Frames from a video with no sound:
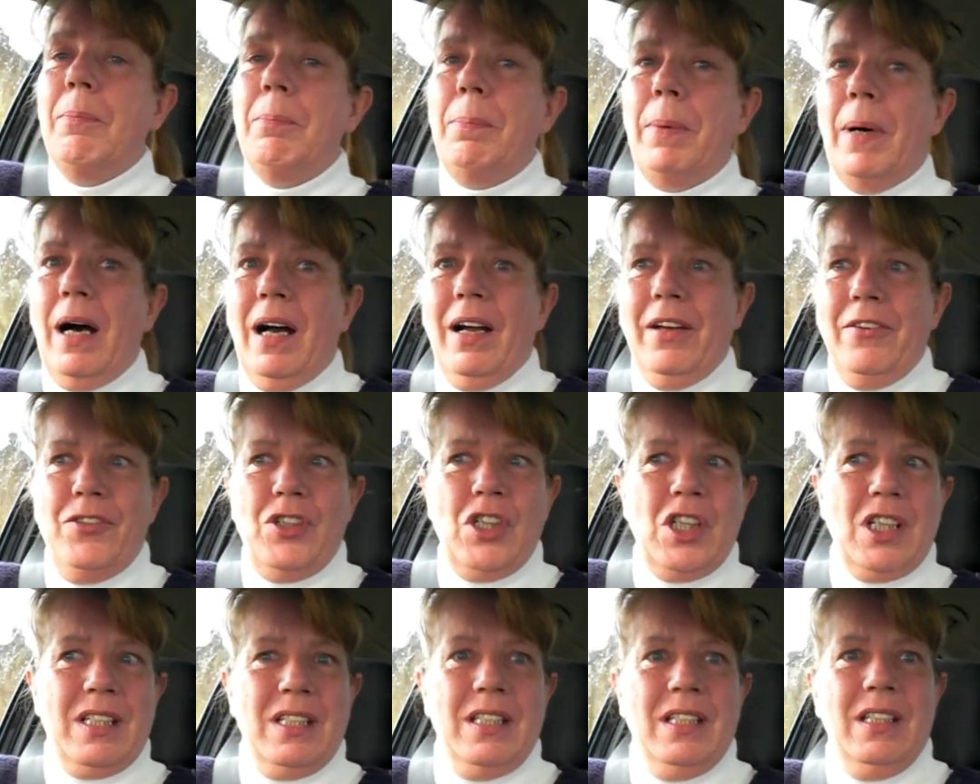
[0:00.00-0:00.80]
but I've
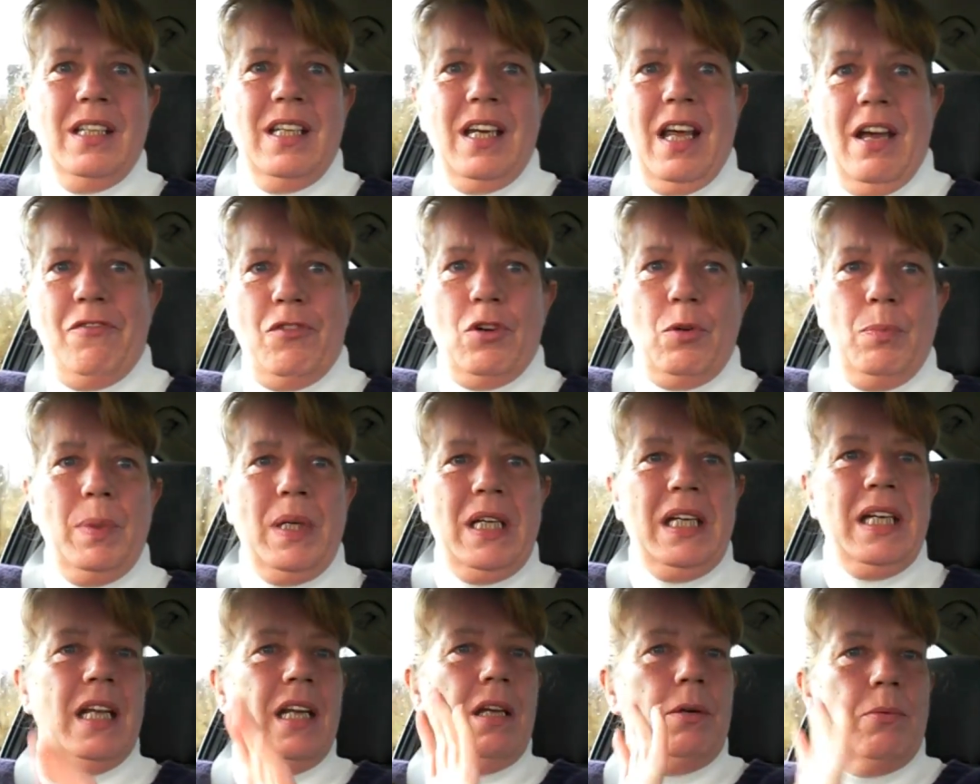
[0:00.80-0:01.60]
just never
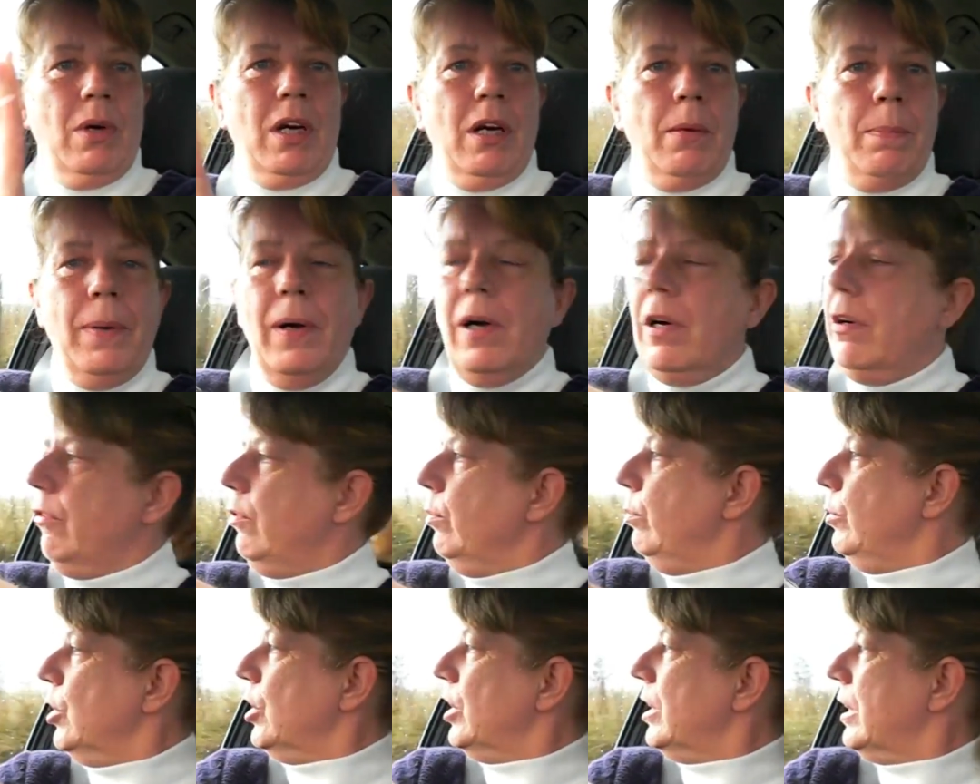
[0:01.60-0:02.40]
been anywhere apart
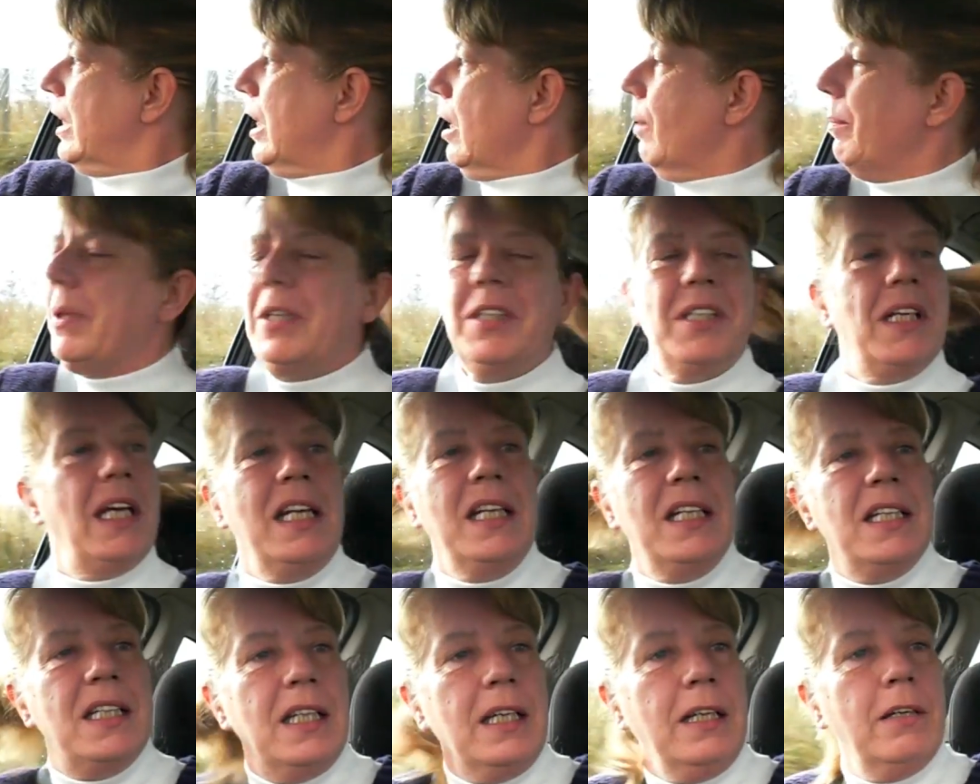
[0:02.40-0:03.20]
from just a couple of
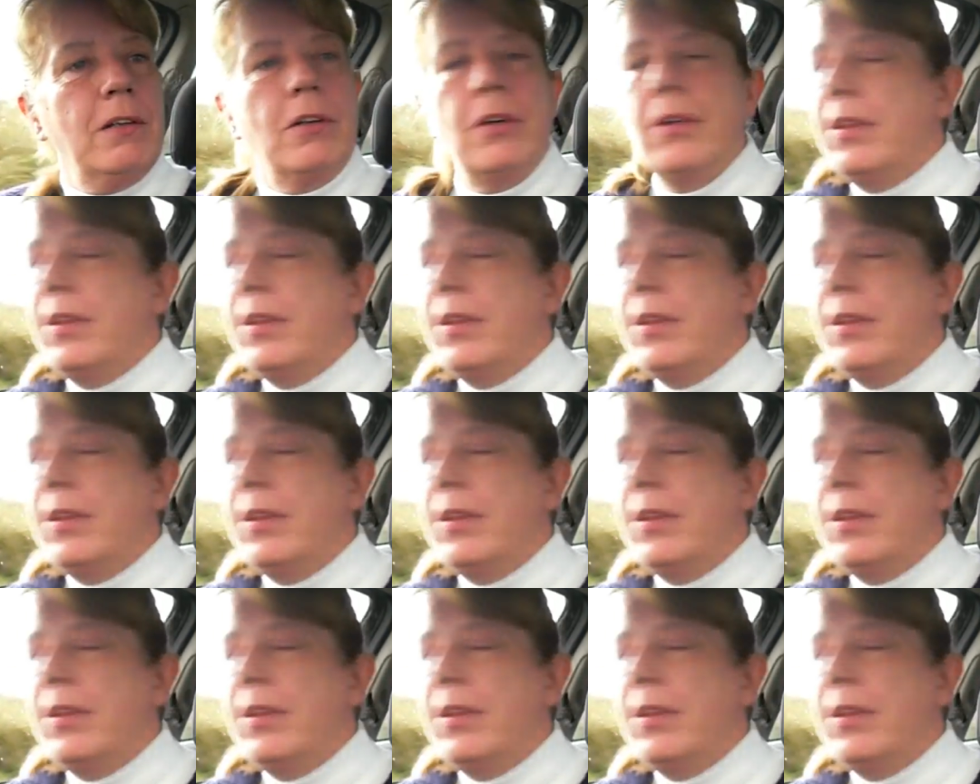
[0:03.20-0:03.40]
days here or